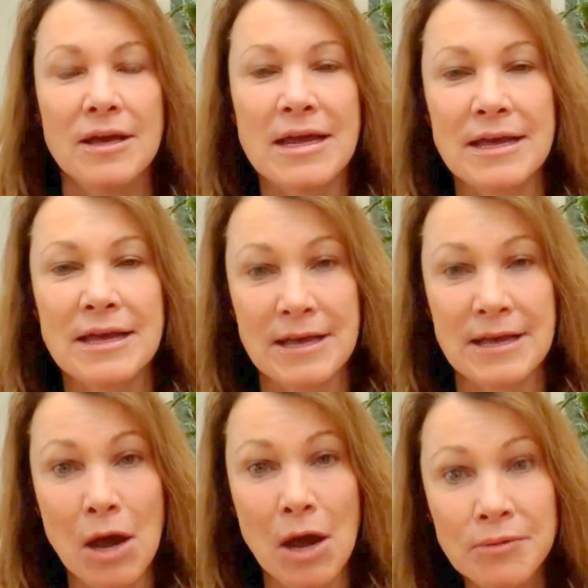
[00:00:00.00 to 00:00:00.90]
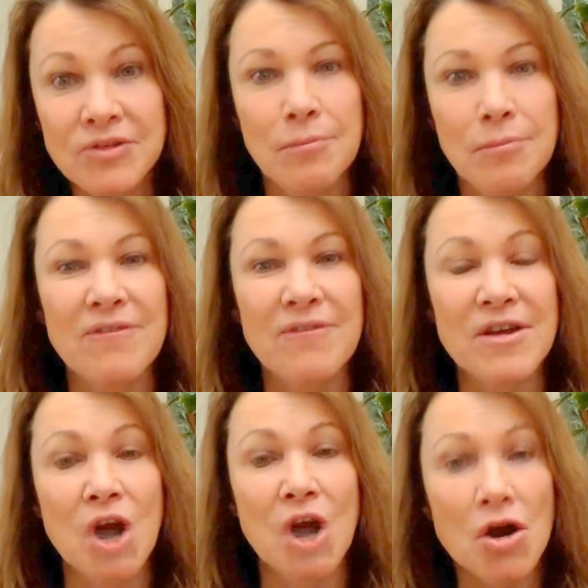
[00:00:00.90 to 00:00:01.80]
It helps us to
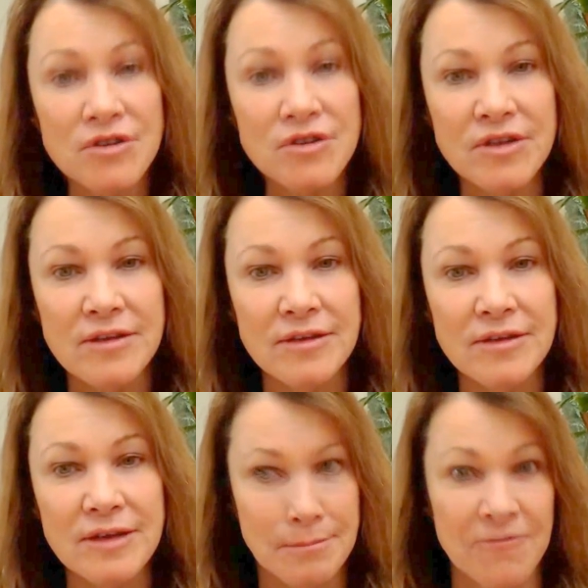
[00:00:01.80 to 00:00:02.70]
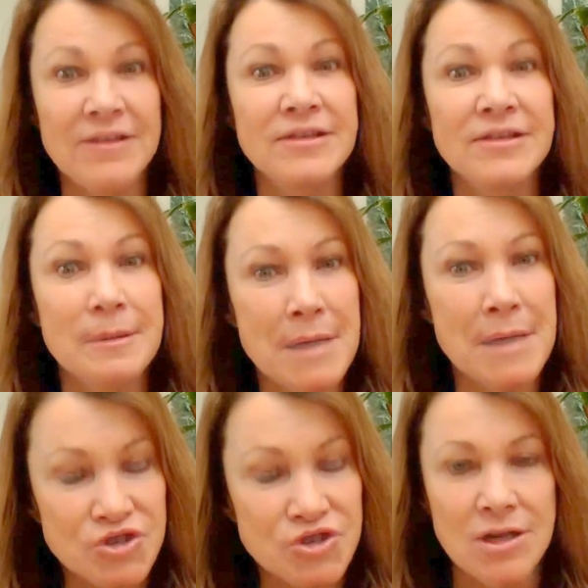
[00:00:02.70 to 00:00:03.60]
prevent heart disease. It prevents
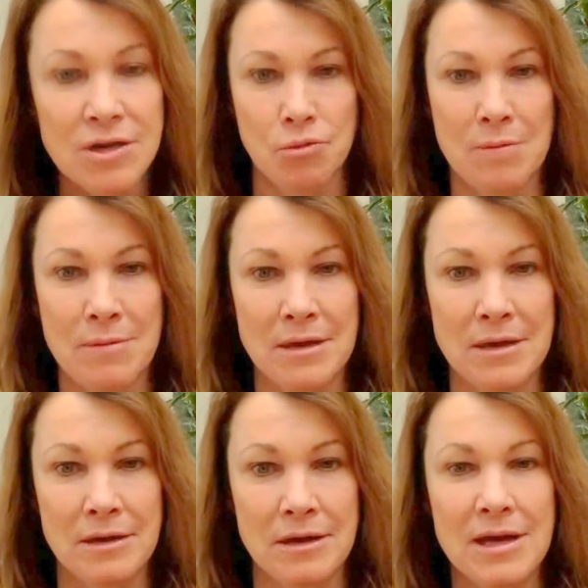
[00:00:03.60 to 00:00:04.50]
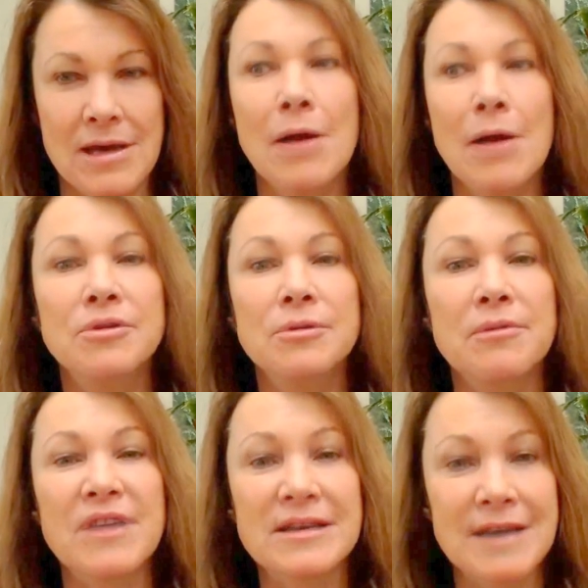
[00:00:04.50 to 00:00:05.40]
dementia in women. It helps to
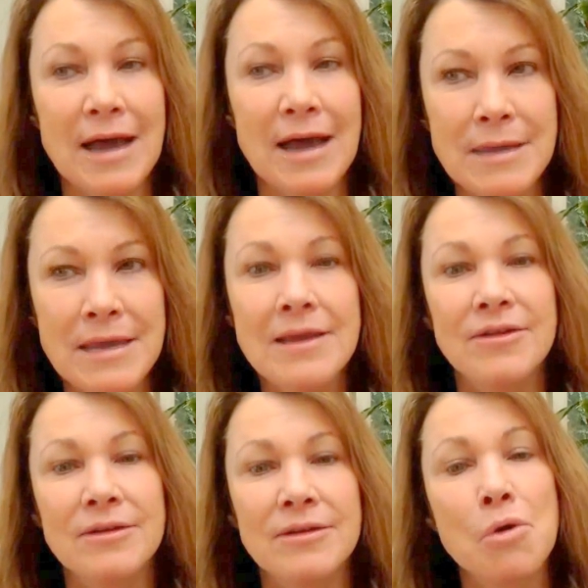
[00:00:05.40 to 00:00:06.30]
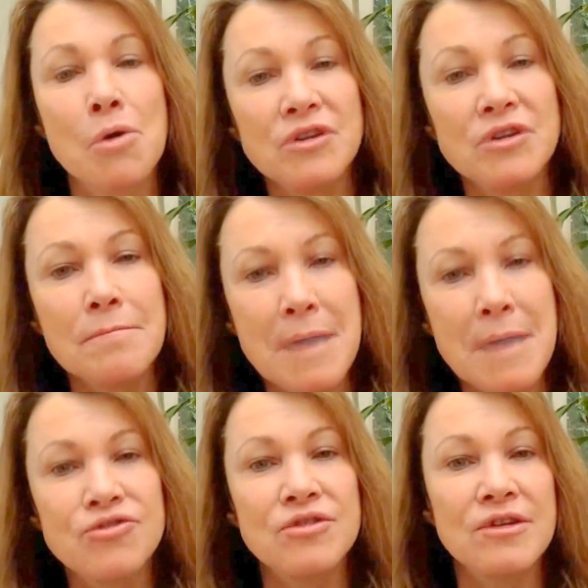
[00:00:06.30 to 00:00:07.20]
prevent diabetes and most of the
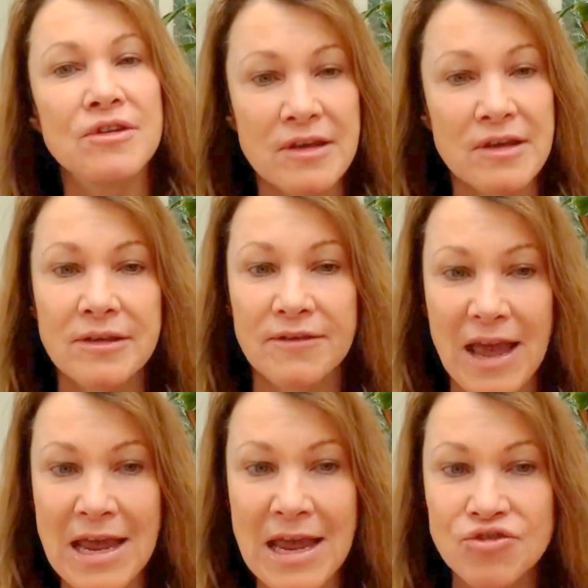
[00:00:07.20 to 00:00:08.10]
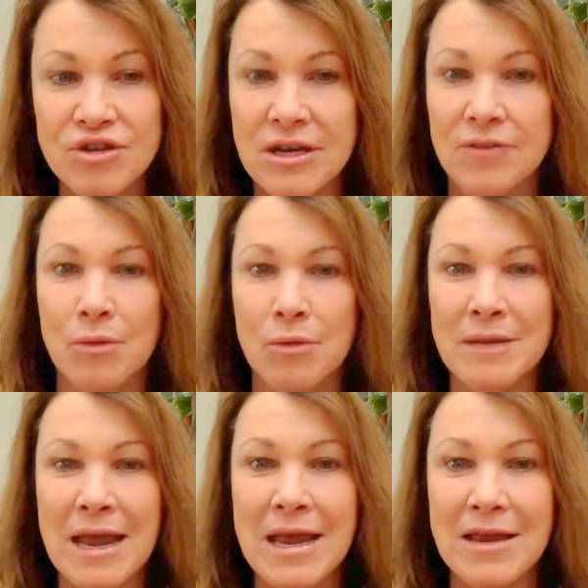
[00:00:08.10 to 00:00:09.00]
major diseases of aging as women
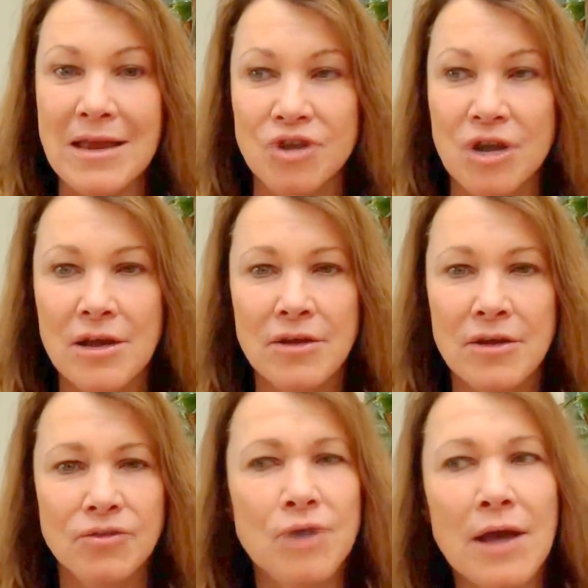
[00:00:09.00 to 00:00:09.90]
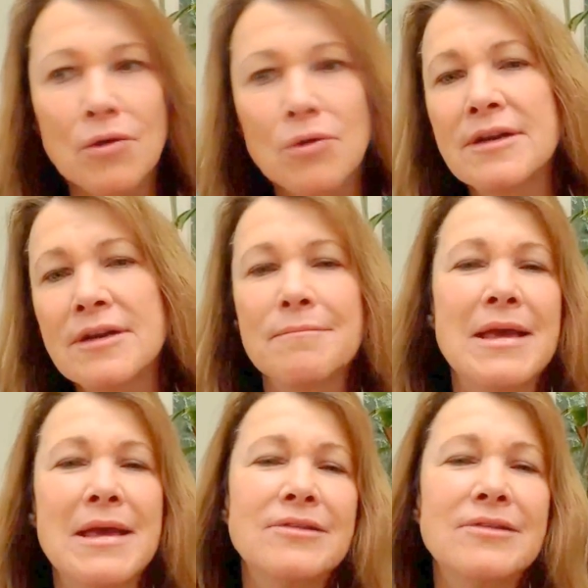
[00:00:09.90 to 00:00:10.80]
age. So not only does it
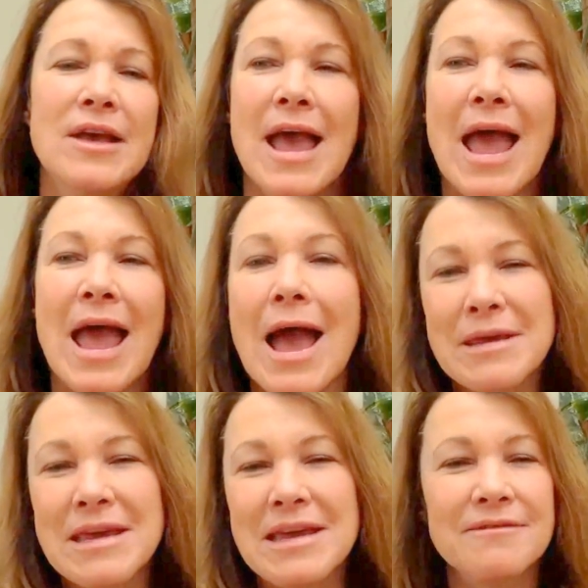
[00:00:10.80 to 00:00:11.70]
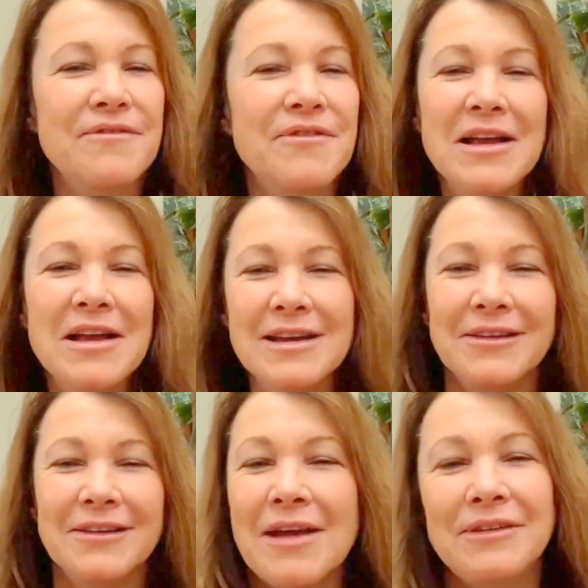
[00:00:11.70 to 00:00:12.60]
make us happy and fun
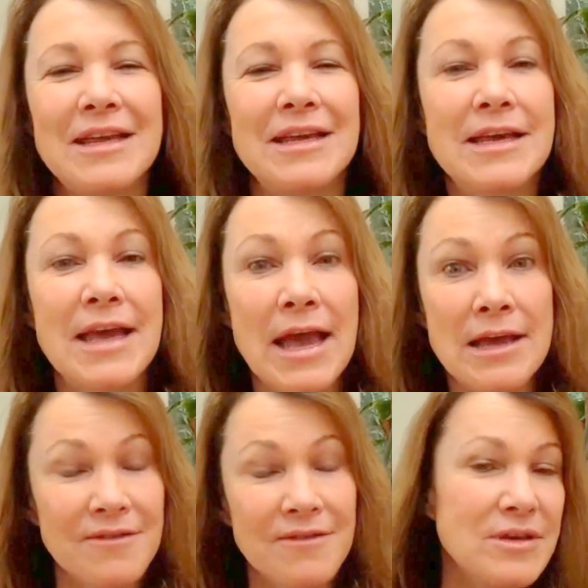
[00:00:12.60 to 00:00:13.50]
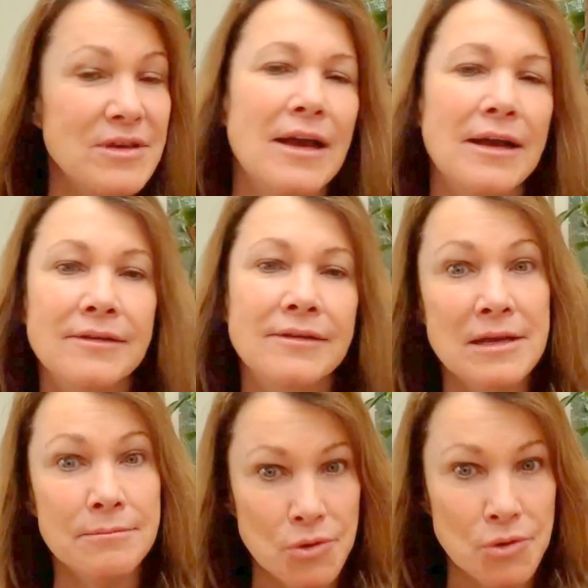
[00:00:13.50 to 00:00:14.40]
and lively and gay and very
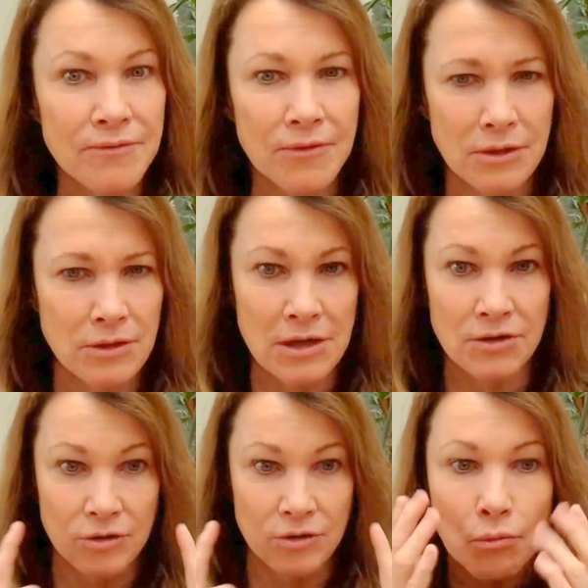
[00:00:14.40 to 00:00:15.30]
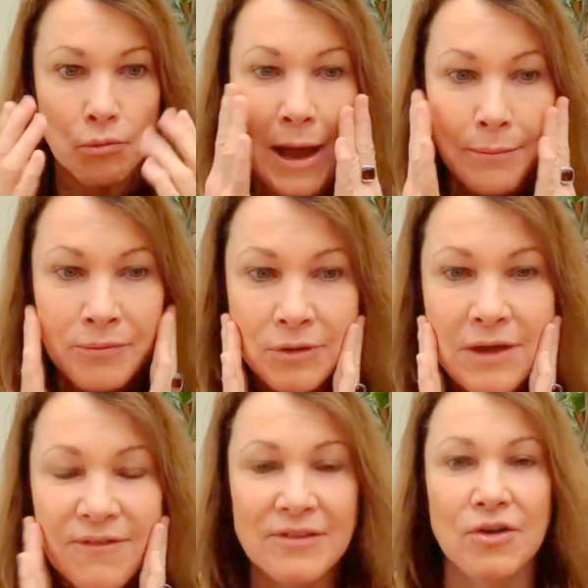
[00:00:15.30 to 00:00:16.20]
sexy and beautiful, it absolutely
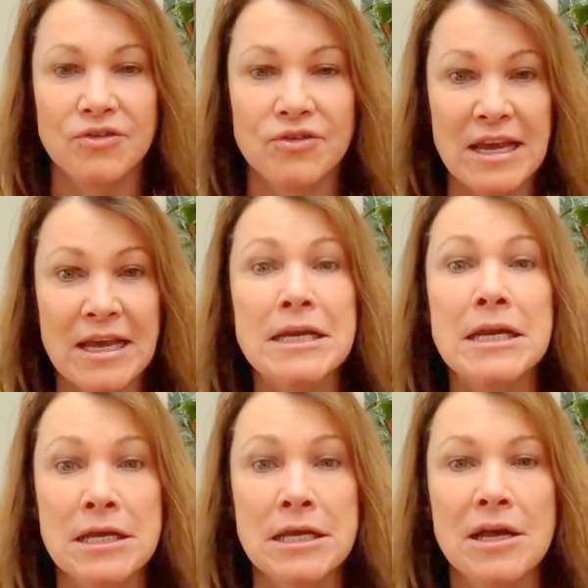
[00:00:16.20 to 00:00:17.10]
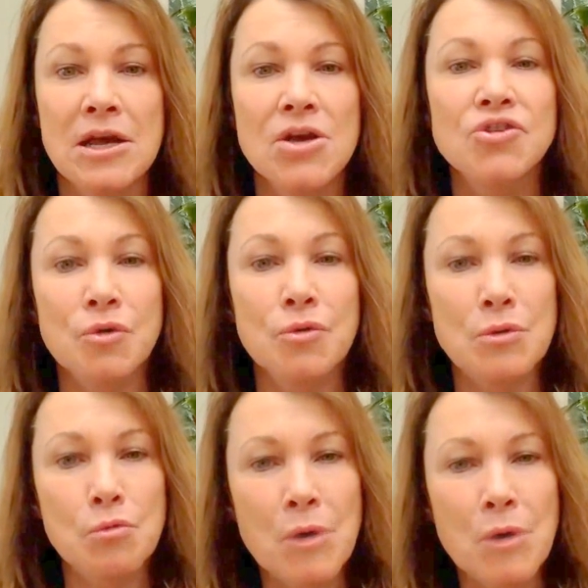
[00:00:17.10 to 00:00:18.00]
affects our skin. So
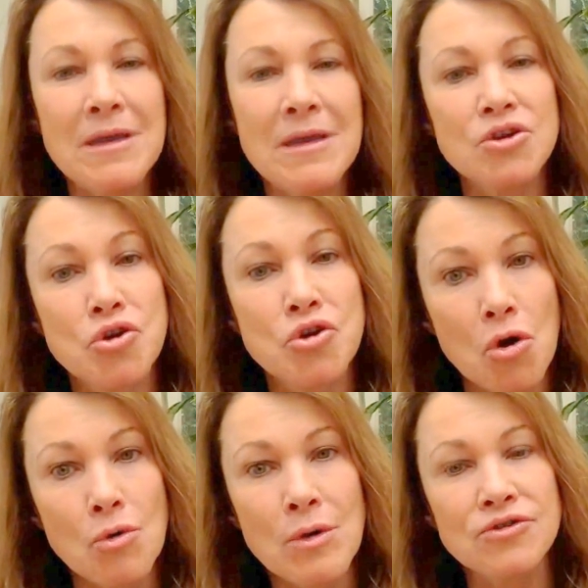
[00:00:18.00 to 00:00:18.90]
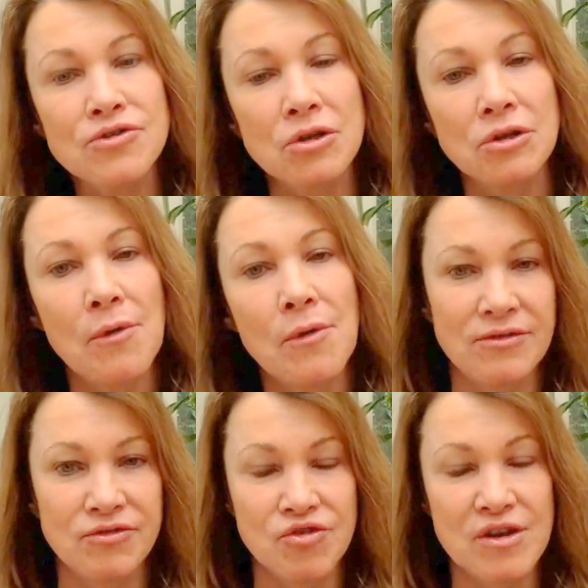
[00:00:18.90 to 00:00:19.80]
when women go into low
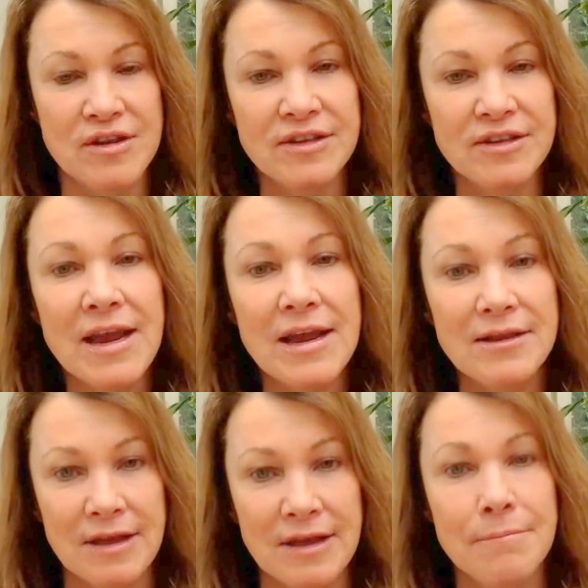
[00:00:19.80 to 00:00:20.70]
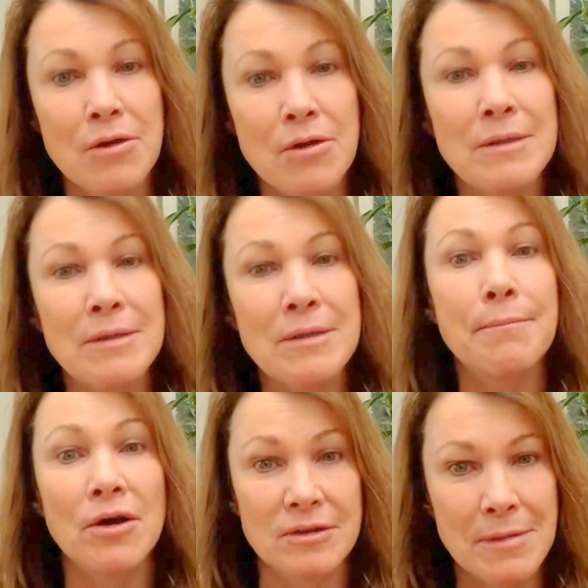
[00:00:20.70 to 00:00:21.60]
estrogen states in
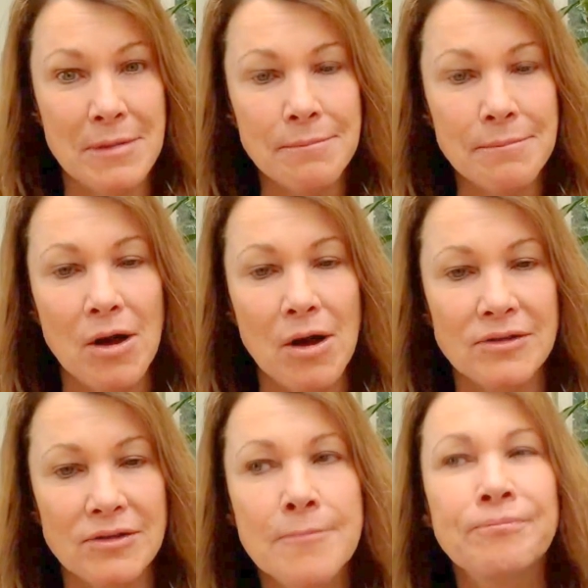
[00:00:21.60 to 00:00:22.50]
perimenopause and menopause,